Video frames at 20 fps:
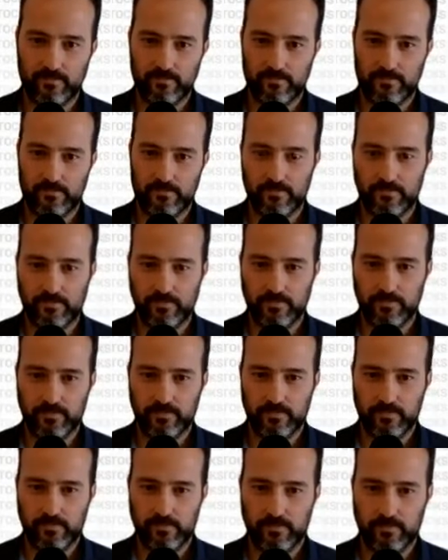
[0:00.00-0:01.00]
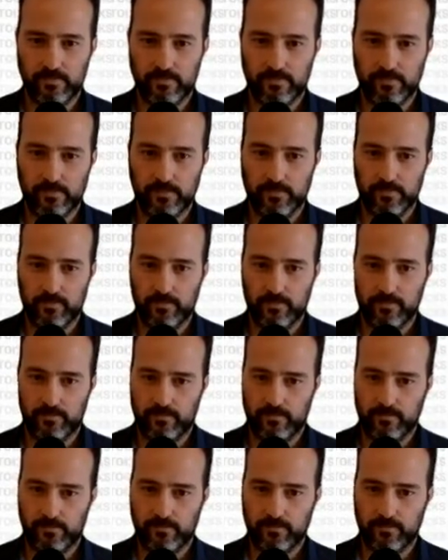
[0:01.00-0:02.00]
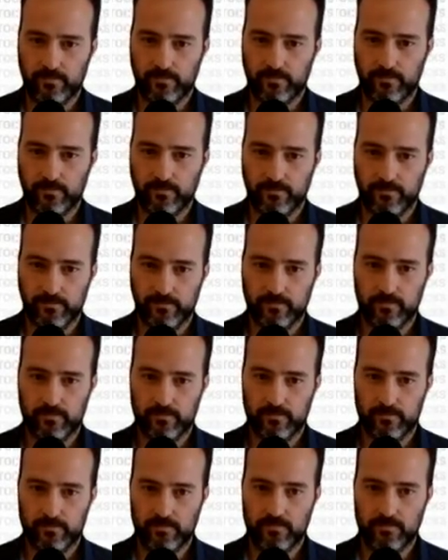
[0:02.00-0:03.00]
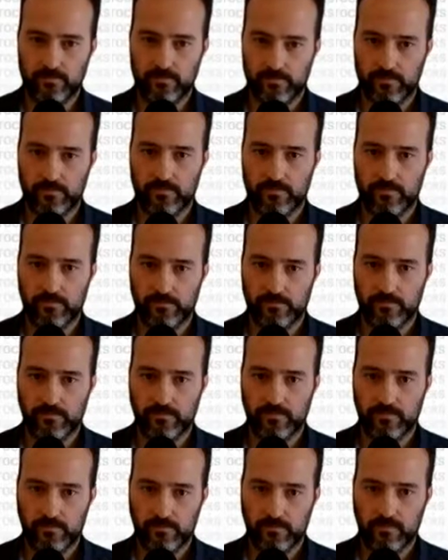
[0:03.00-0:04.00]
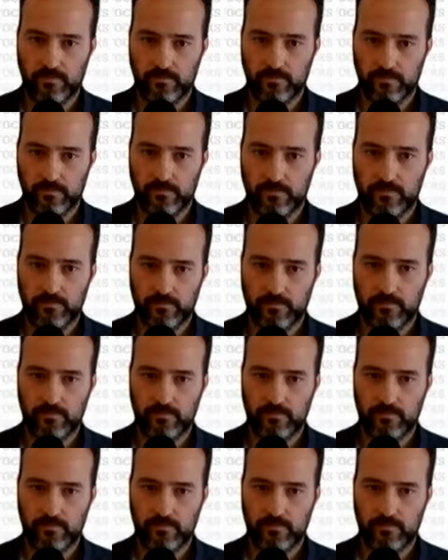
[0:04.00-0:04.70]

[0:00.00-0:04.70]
[no speech]